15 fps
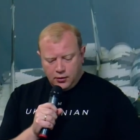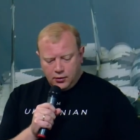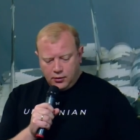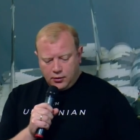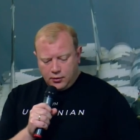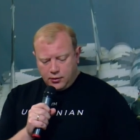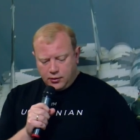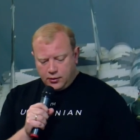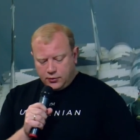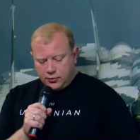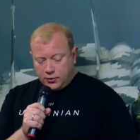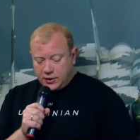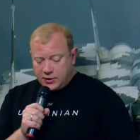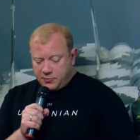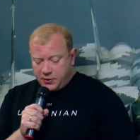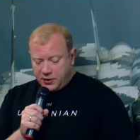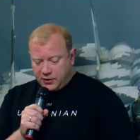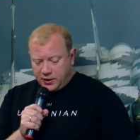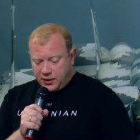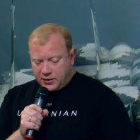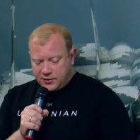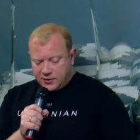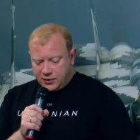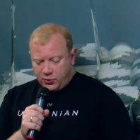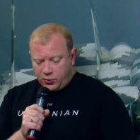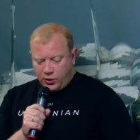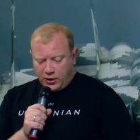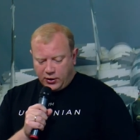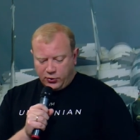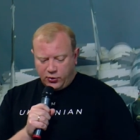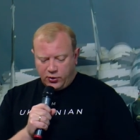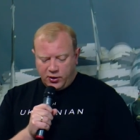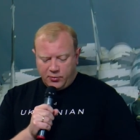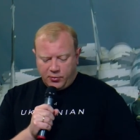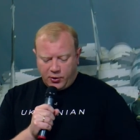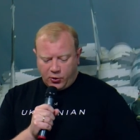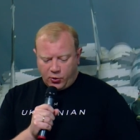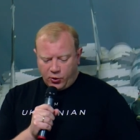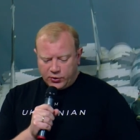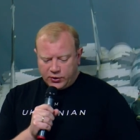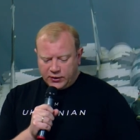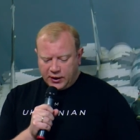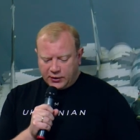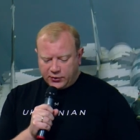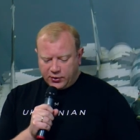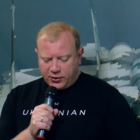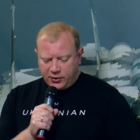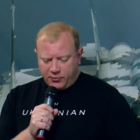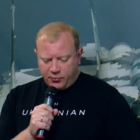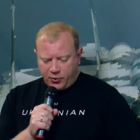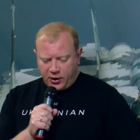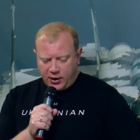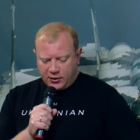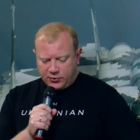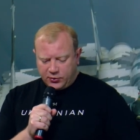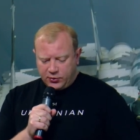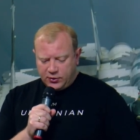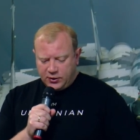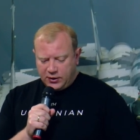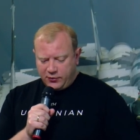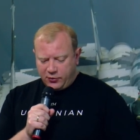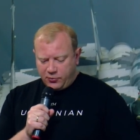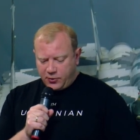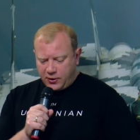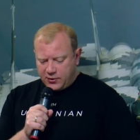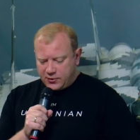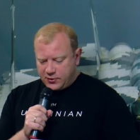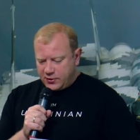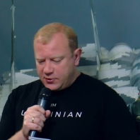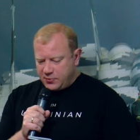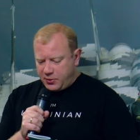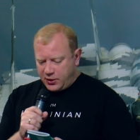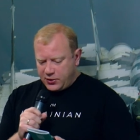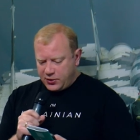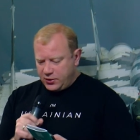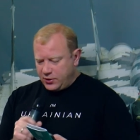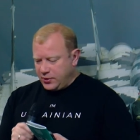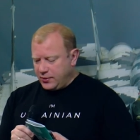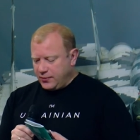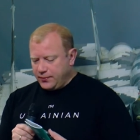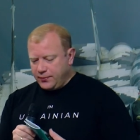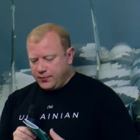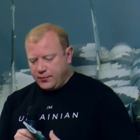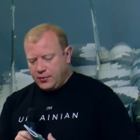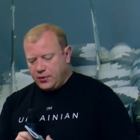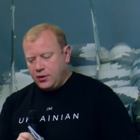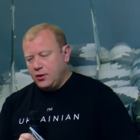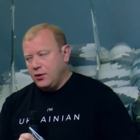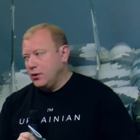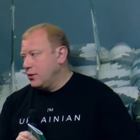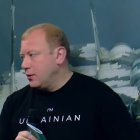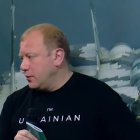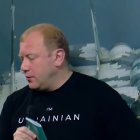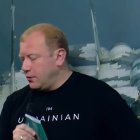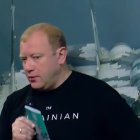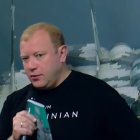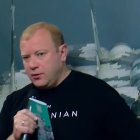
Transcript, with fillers: travel to other countries and share and learn their experience. Yulia Doliba, coordinator of European